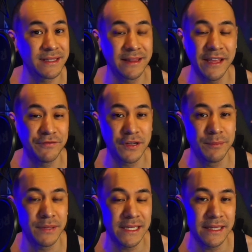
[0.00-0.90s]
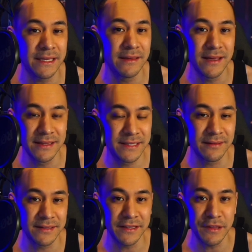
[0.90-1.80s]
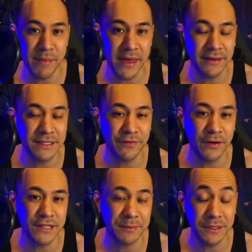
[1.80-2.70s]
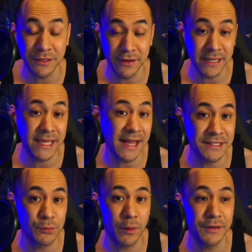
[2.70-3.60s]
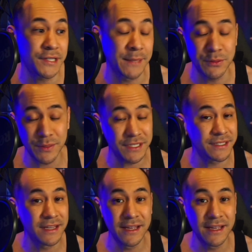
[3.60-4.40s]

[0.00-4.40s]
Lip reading: they've completely tilted the meta as far as I'm concerned against water types, which is,